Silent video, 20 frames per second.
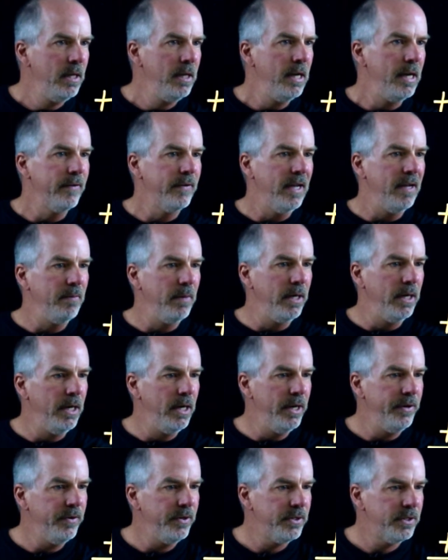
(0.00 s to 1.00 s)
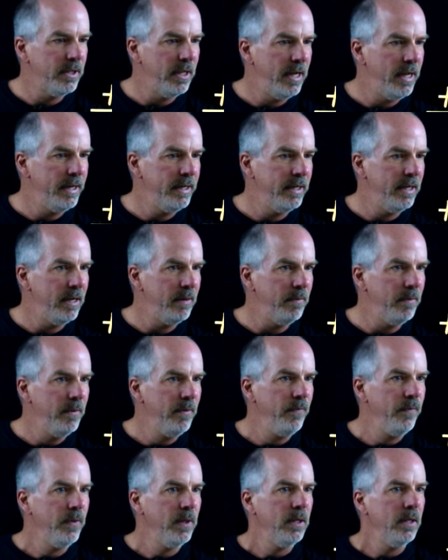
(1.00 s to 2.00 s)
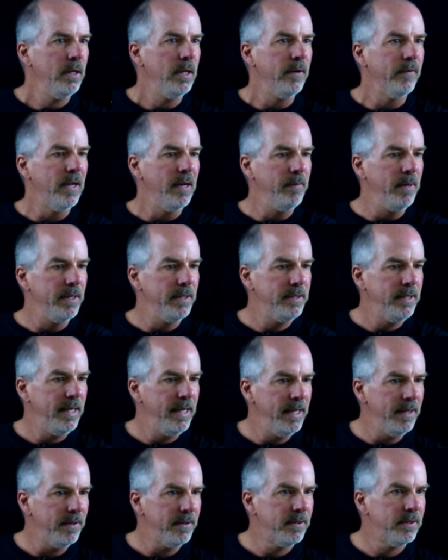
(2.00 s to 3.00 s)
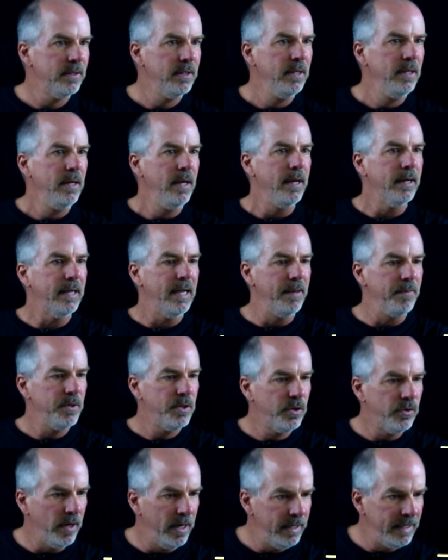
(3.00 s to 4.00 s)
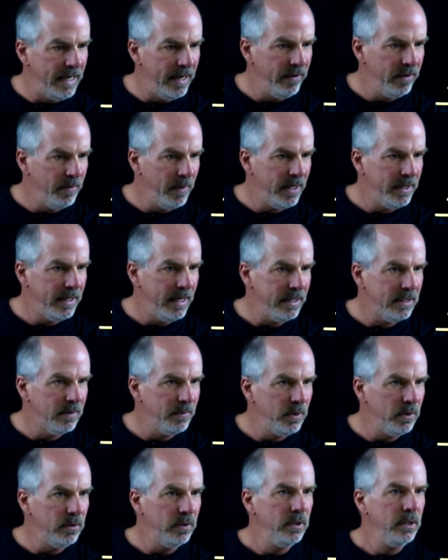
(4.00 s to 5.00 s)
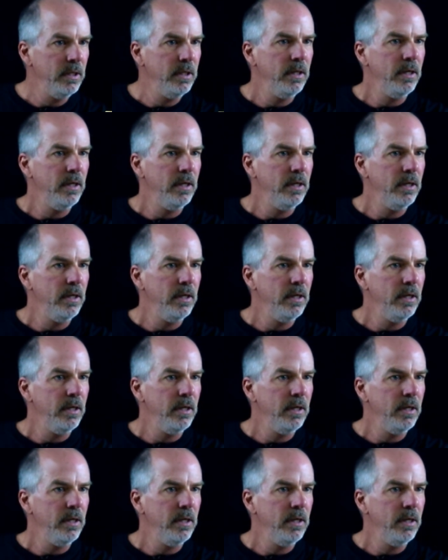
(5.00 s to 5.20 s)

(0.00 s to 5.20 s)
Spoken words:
I've got my hundredths lined up. I've got my tenths. I came straight down with my decimal.